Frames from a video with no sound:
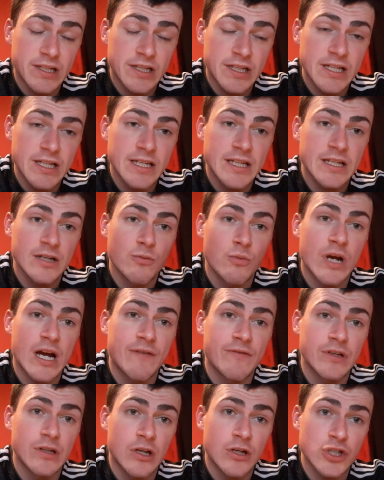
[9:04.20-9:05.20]
League. We
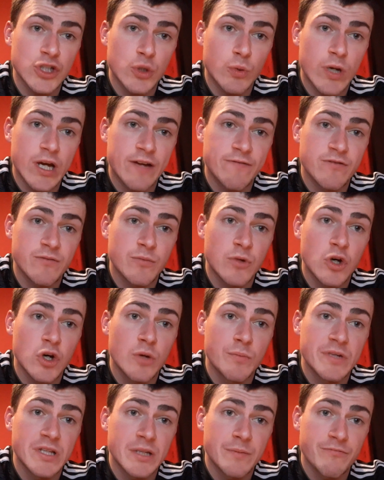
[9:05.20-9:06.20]
haven't lost away from
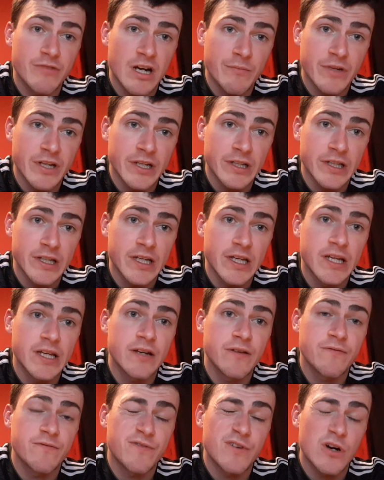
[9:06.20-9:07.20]
home in the Premier
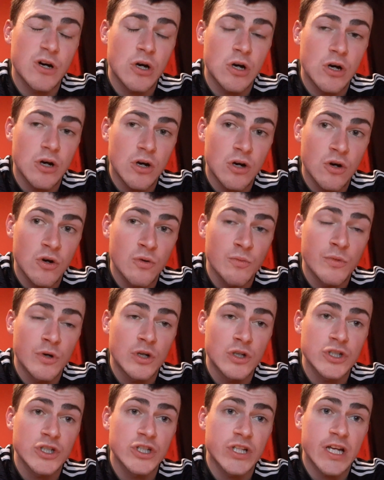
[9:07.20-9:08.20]
League for
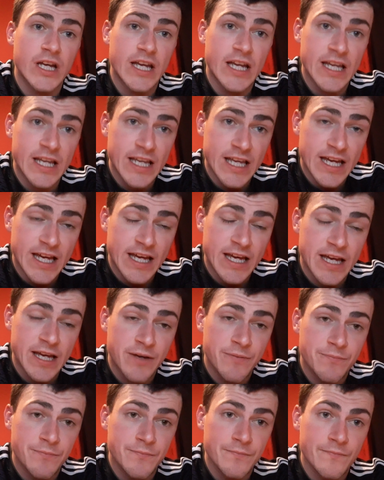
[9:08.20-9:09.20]
almost a
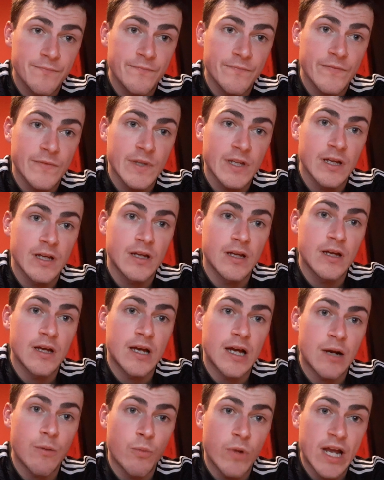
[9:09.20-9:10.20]
year.
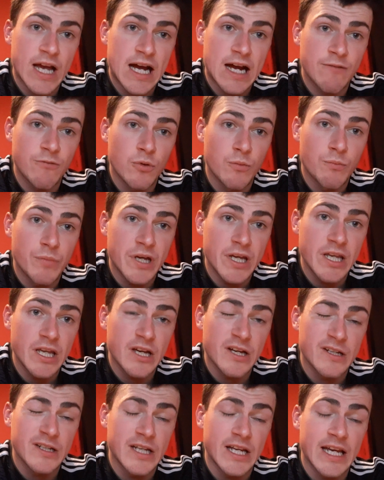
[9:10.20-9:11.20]
And we are
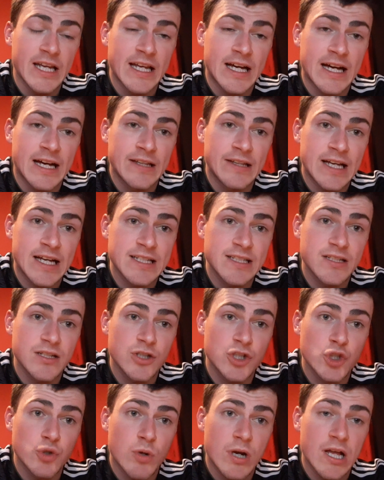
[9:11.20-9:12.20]
unbeaten in our last
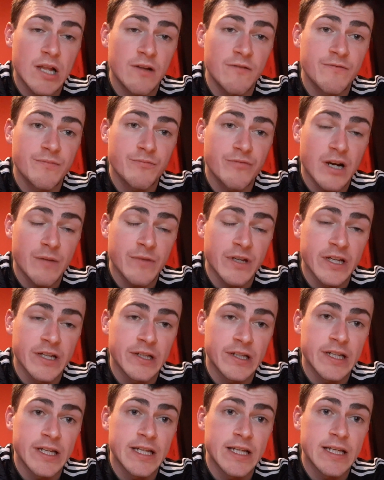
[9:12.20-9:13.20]
12
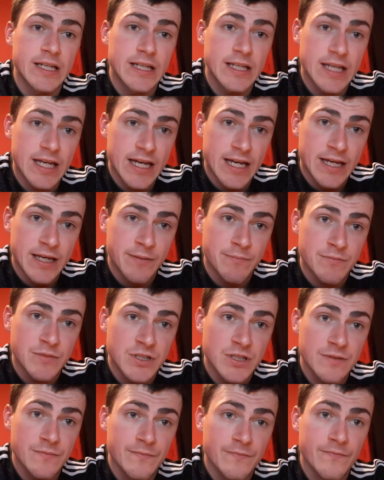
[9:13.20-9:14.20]
Premier League
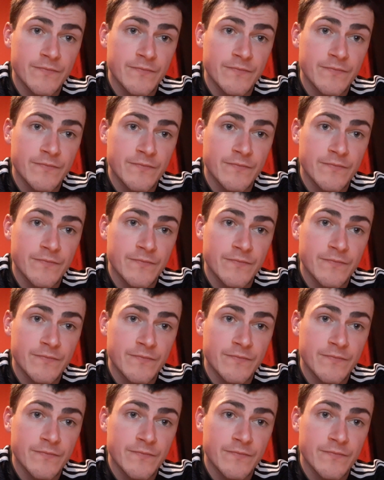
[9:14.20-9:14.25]
games.